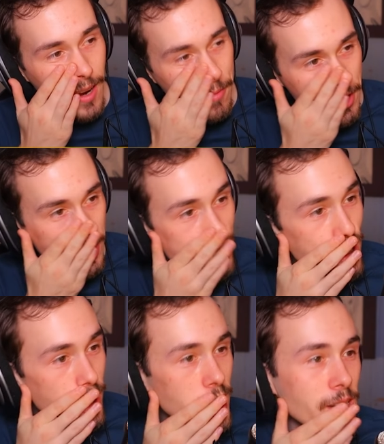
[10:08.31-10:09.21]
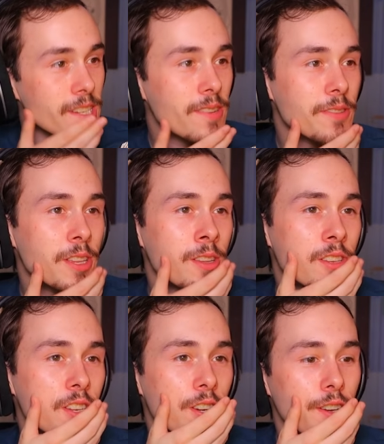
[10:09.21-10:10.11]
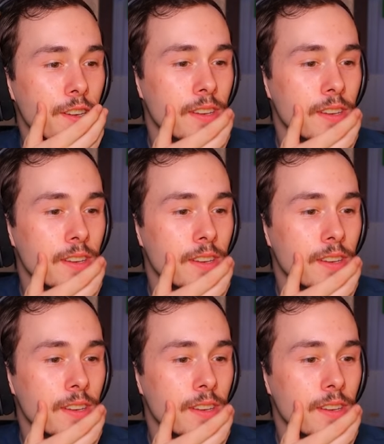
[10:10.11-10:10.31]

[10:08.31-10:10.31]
Everything looks organized, everything looks good.